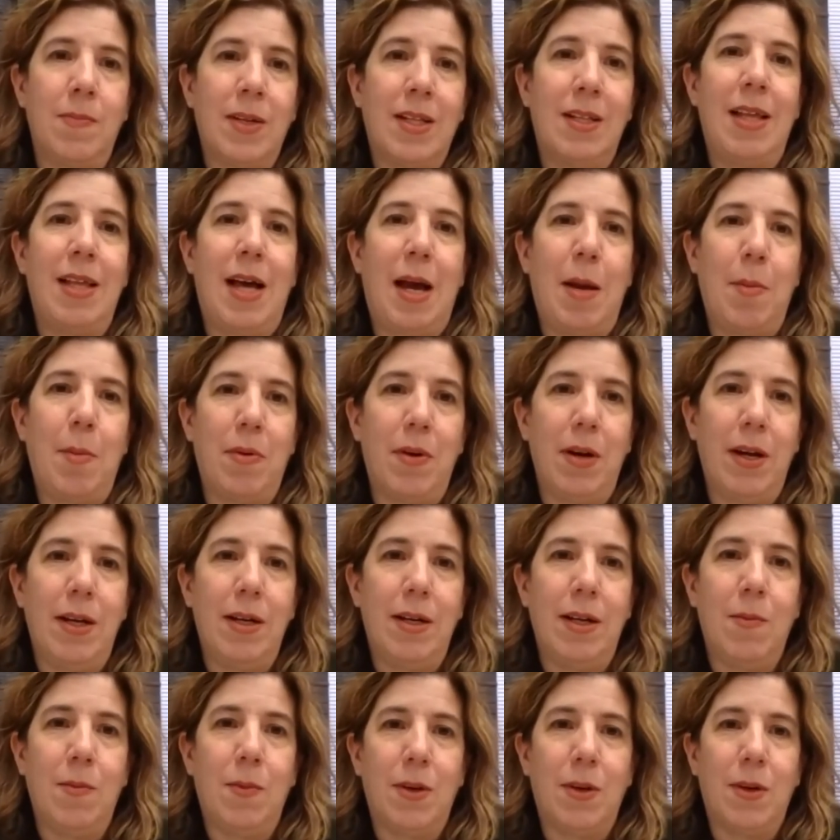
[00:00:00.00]
collaborate
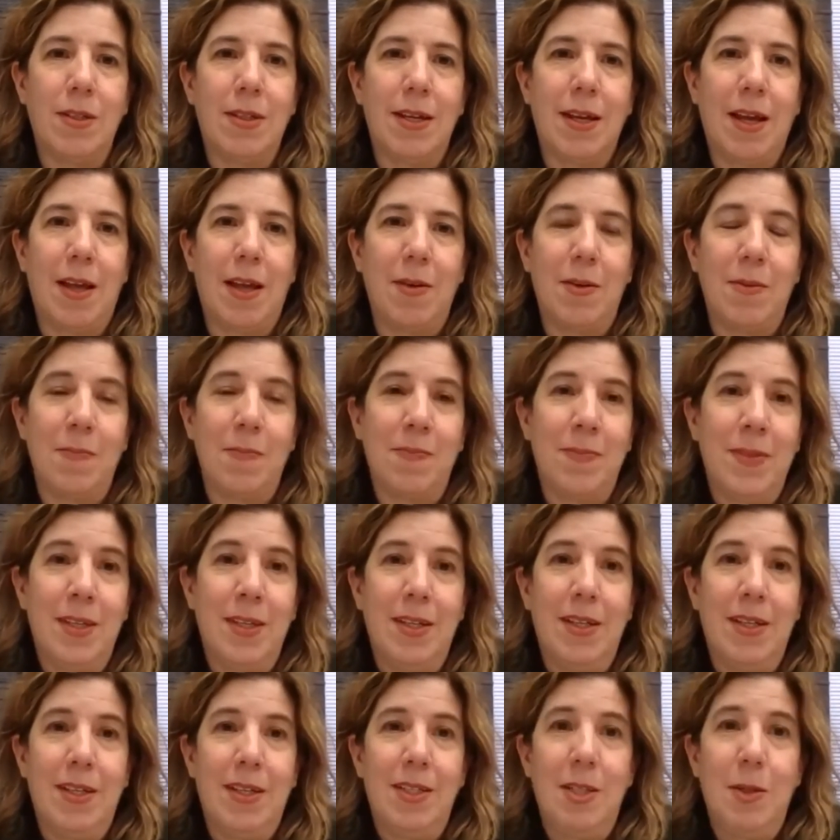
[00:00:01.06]
and work together.
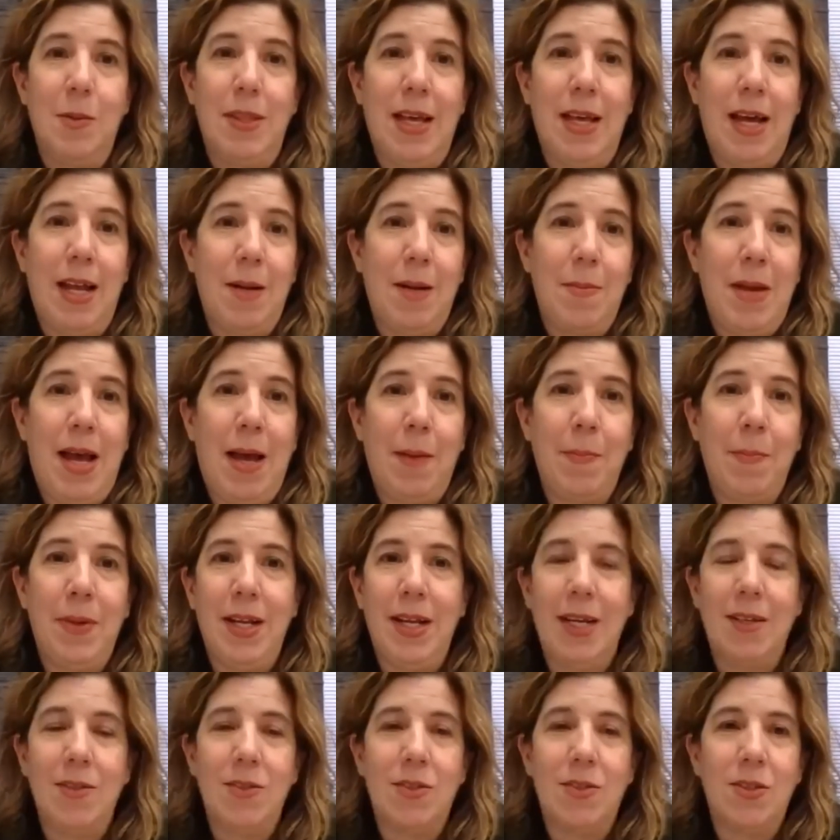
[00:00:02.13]
So with that, I'm happy to
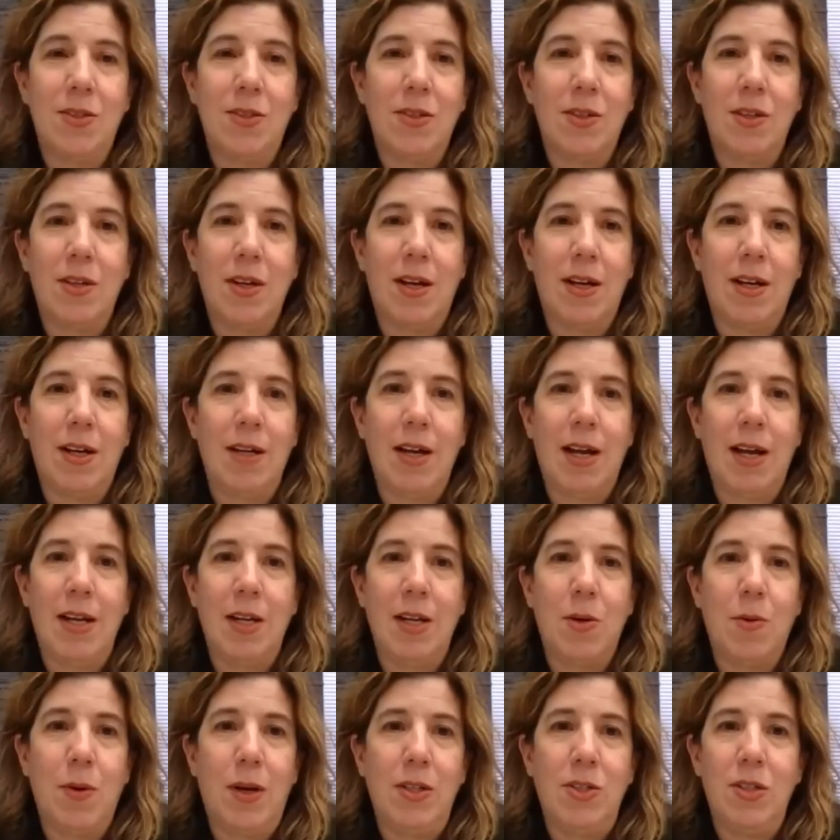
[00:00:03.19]
answer
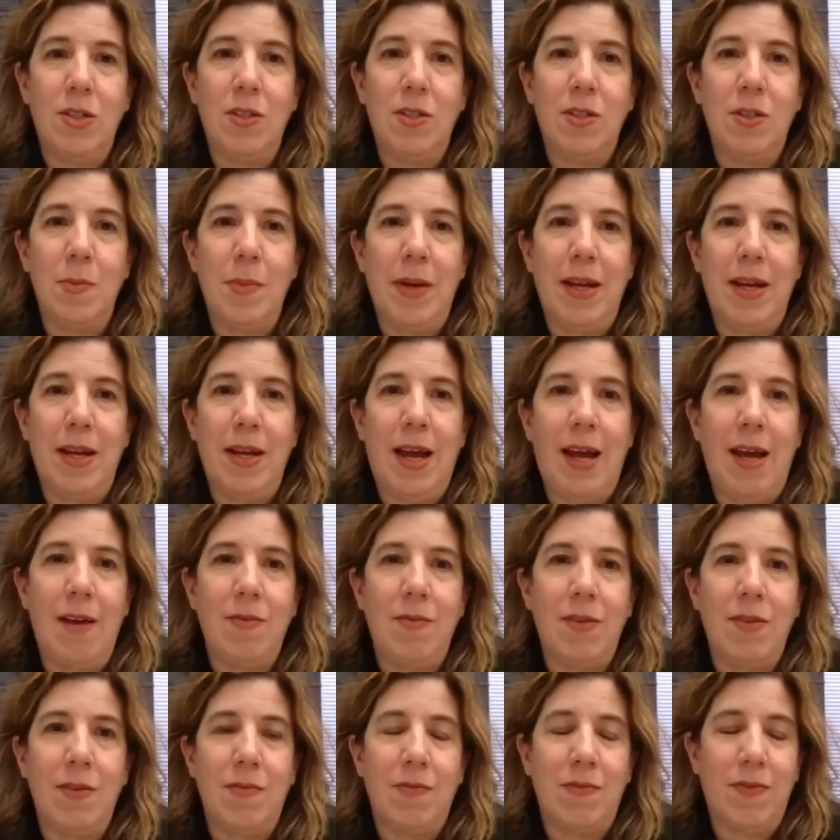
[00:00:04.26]
any questions you may
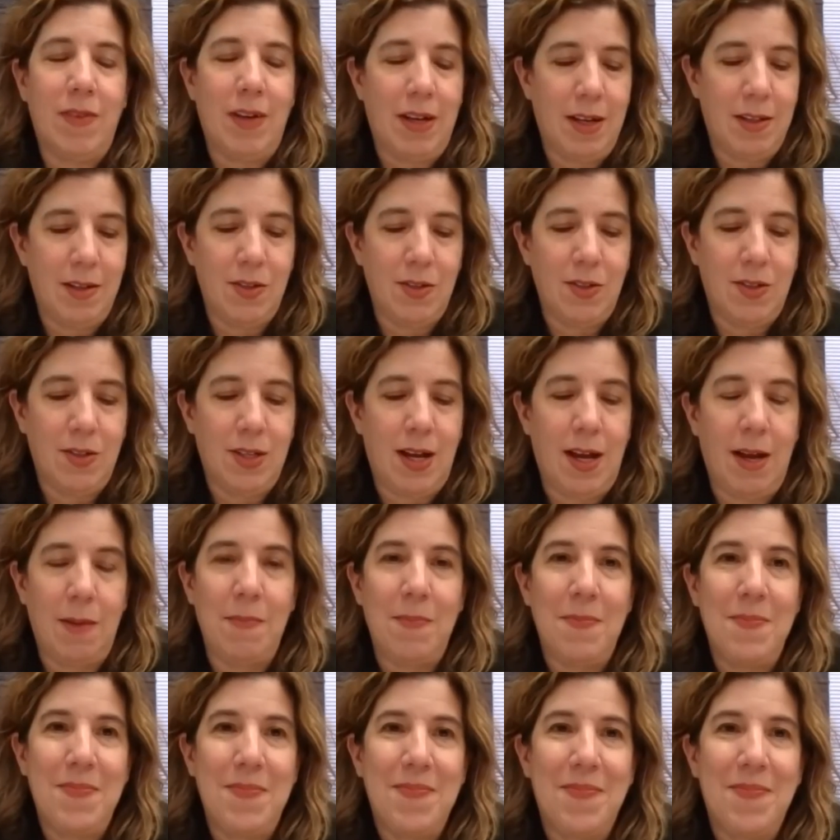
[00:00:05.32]
have if there's time.